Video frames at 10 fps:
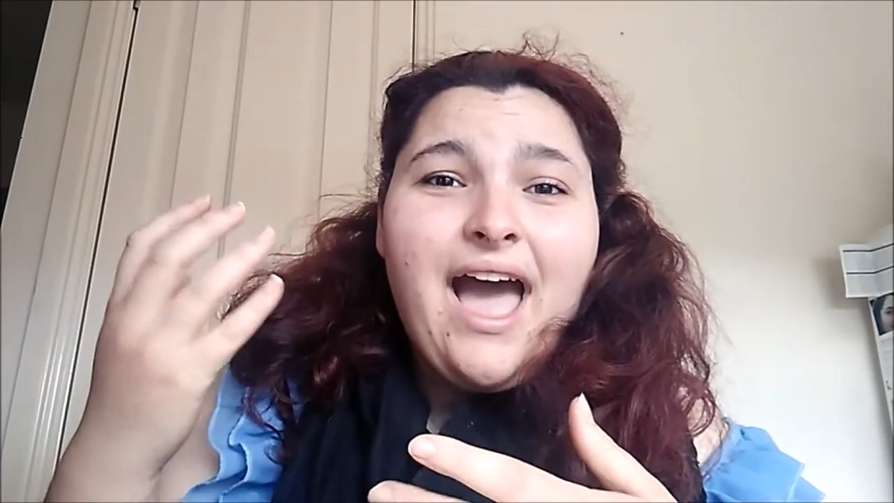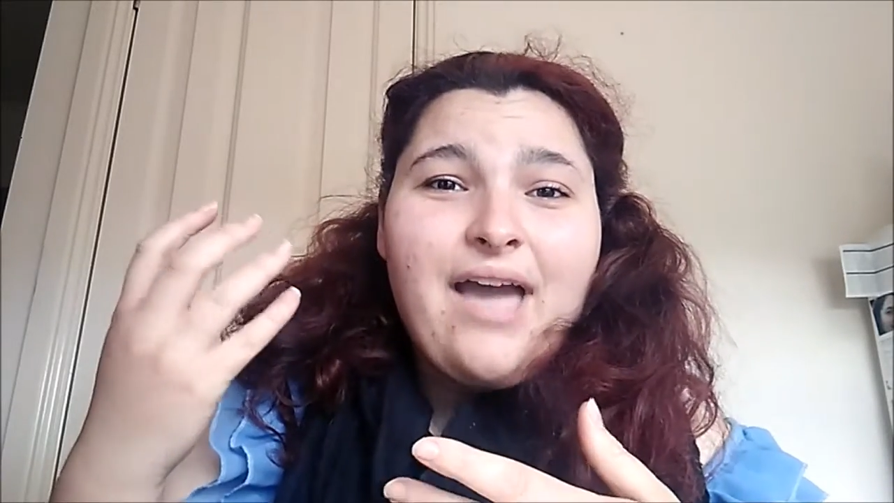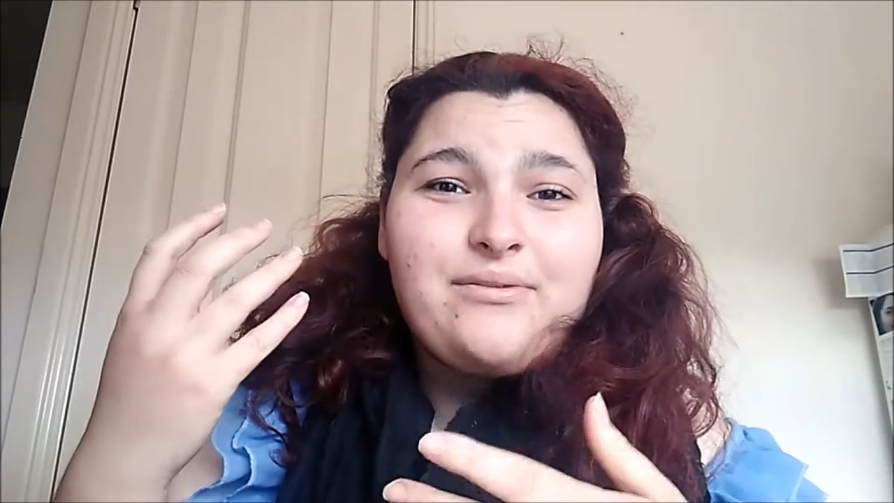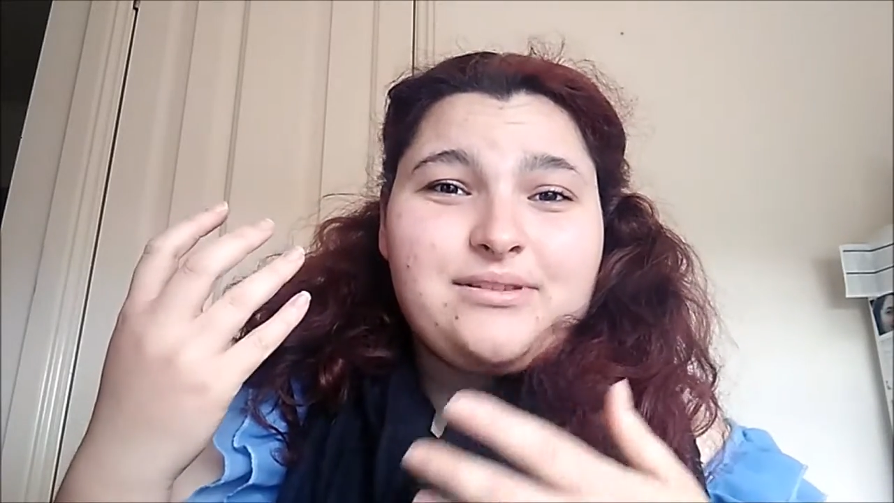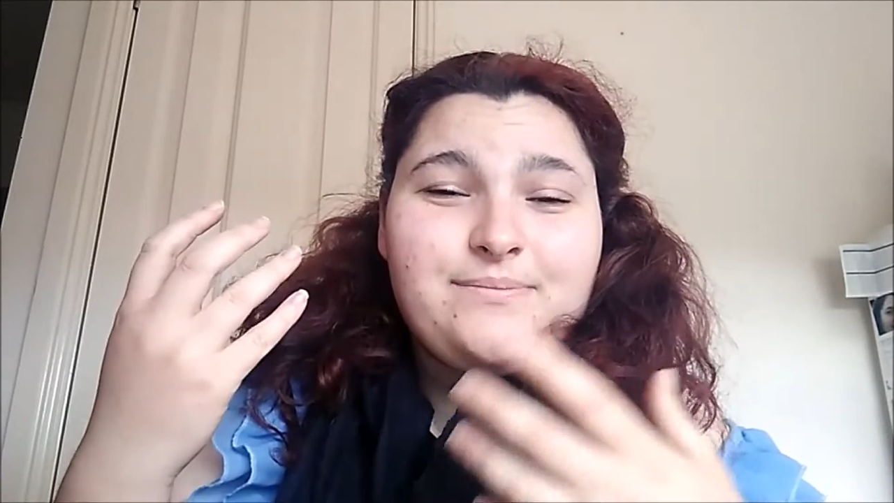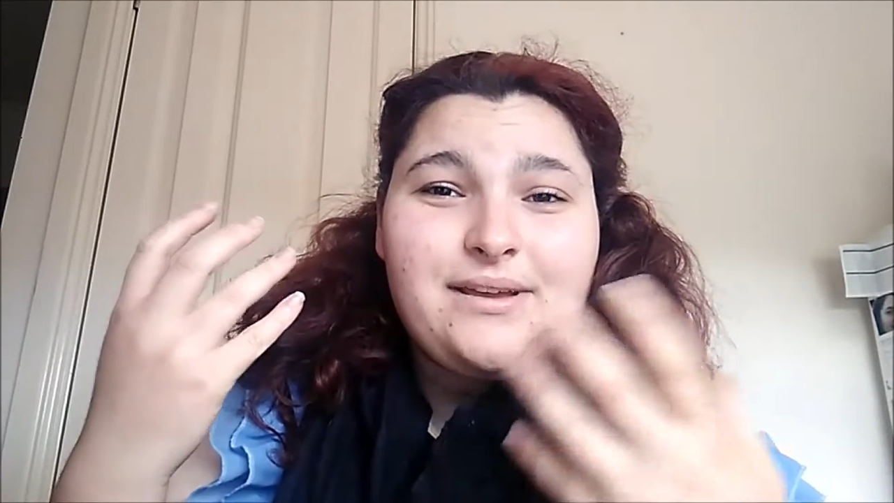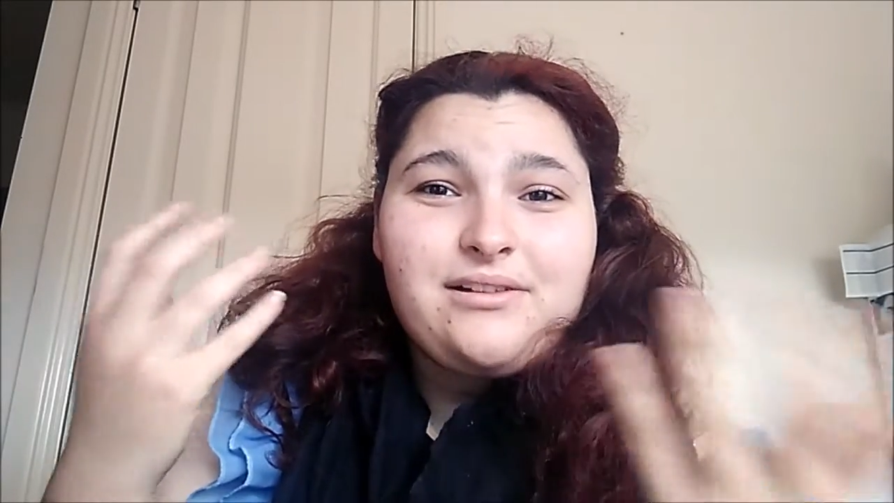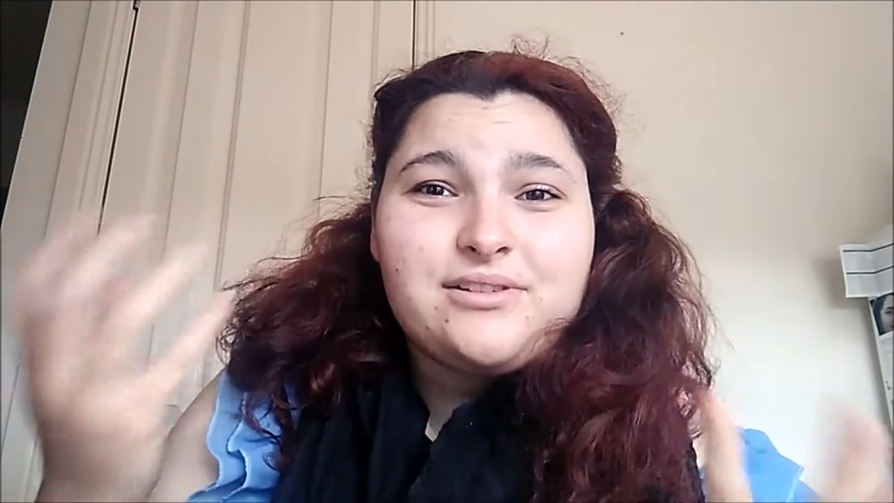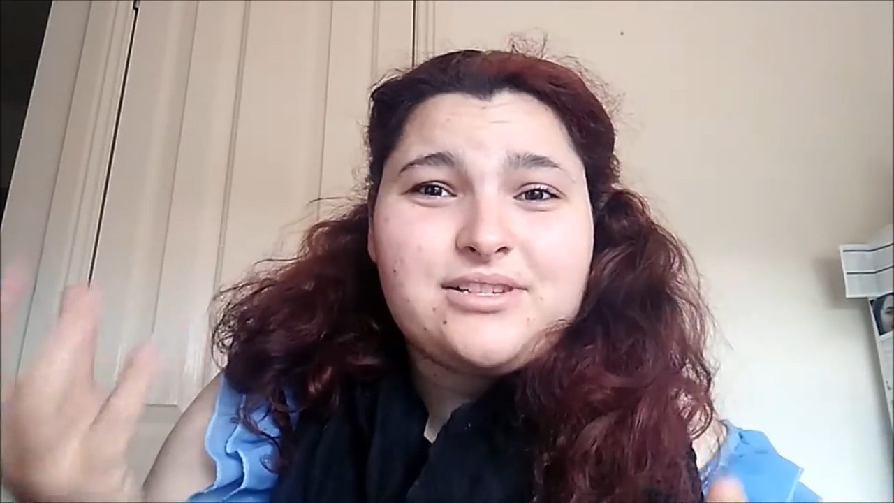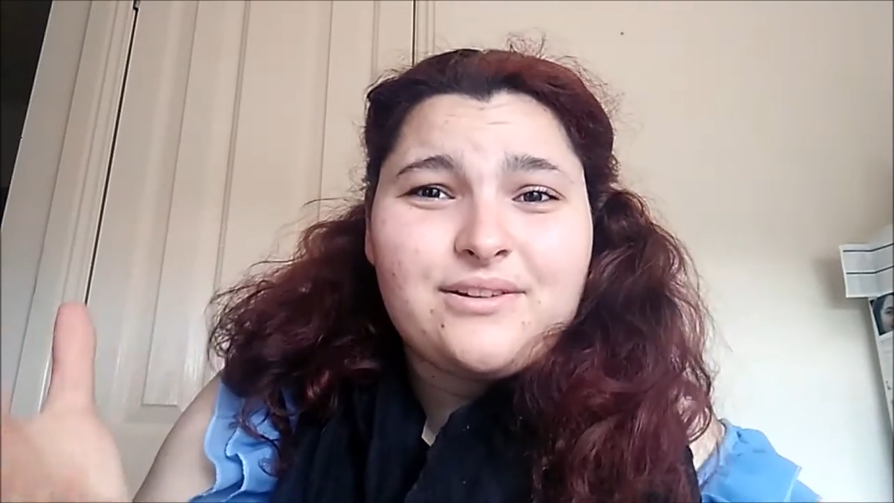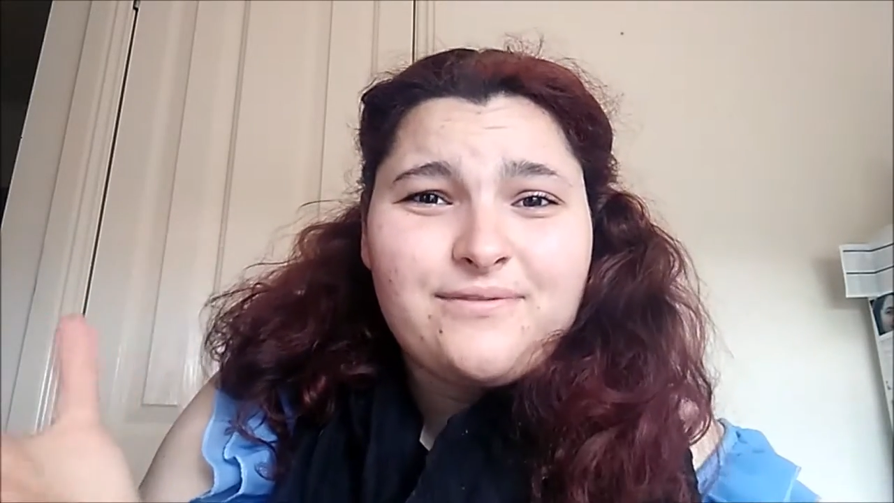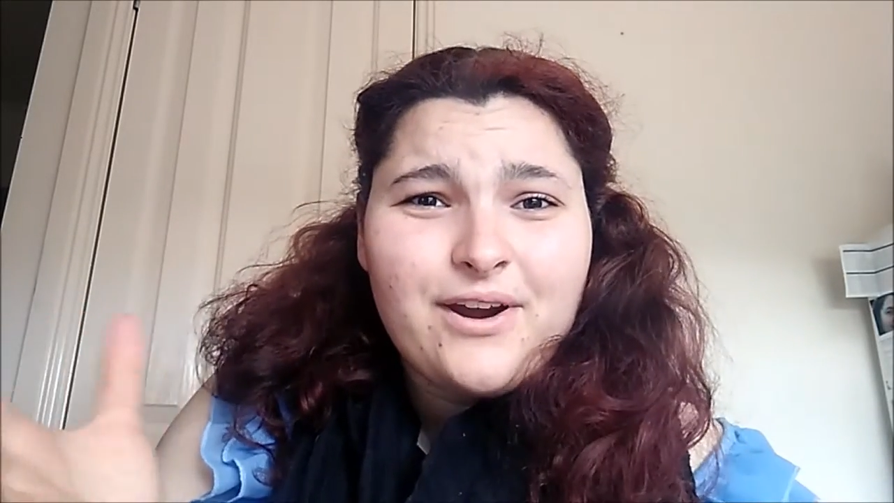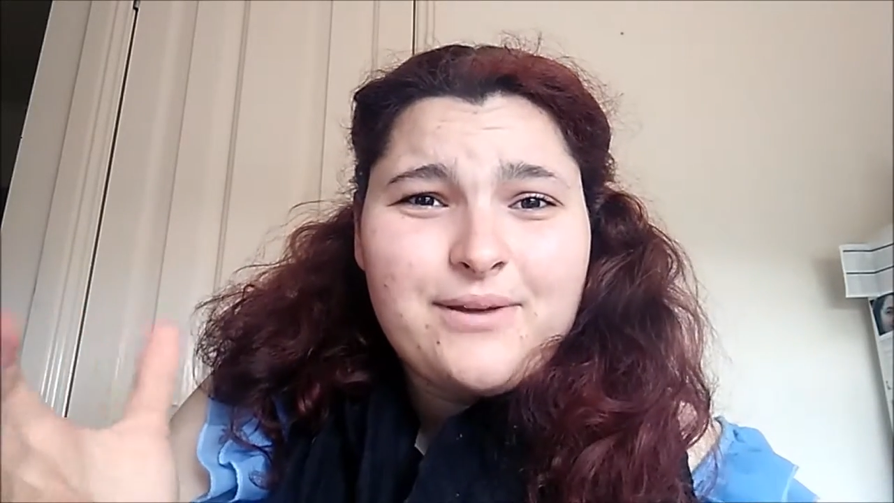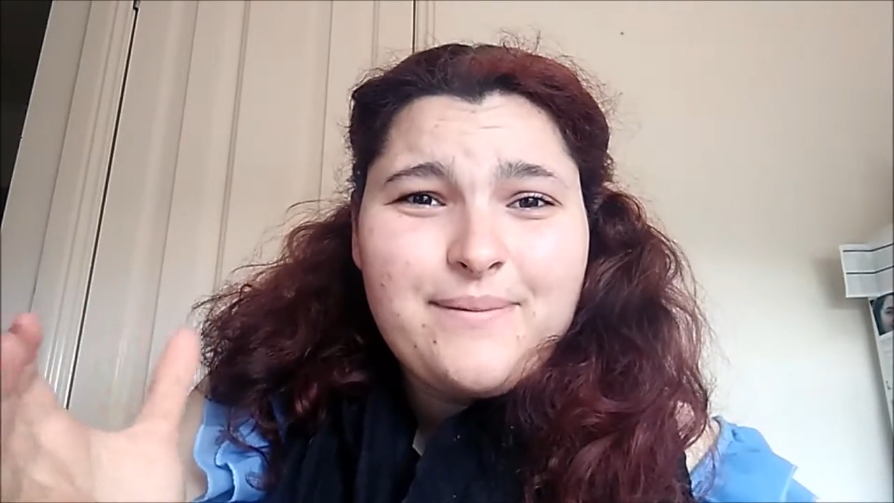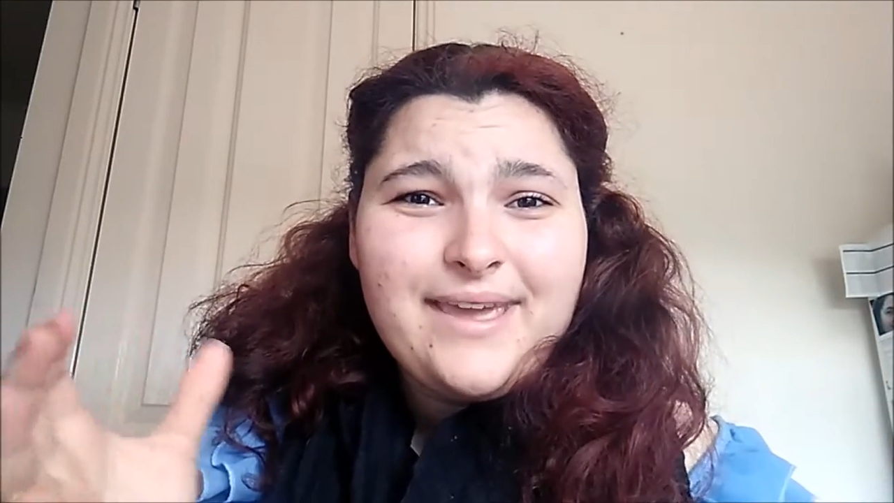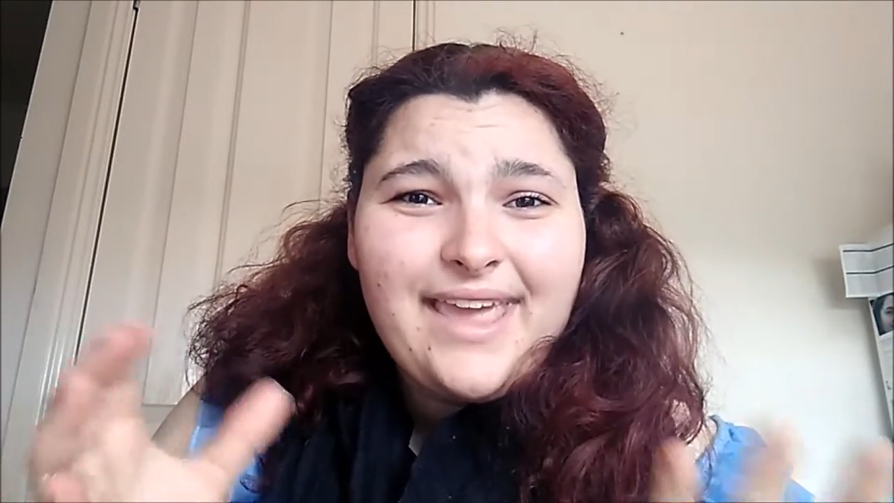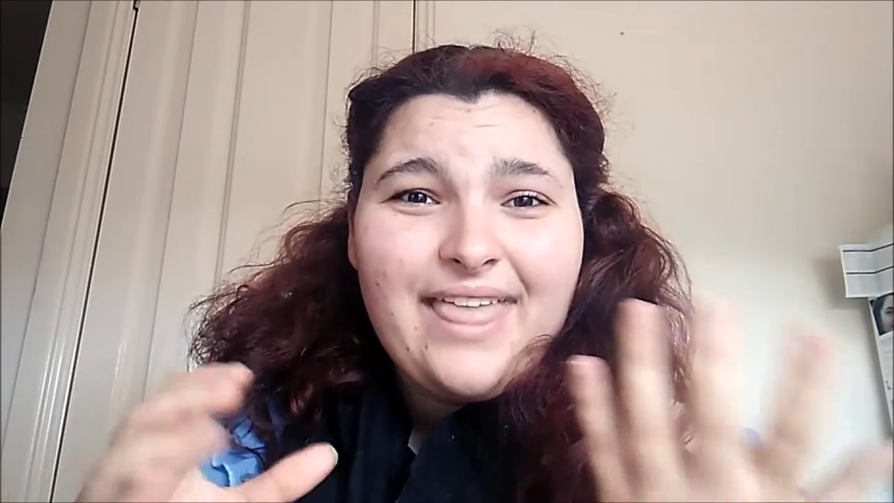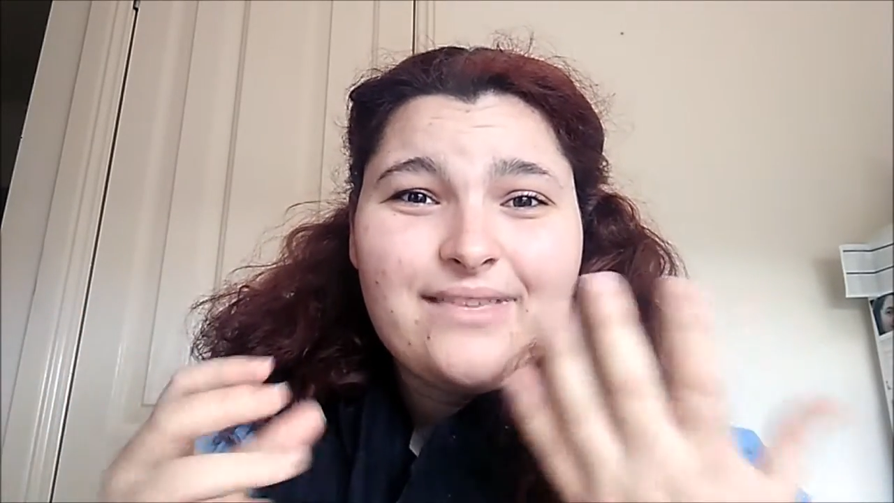I was a bit claustrophobic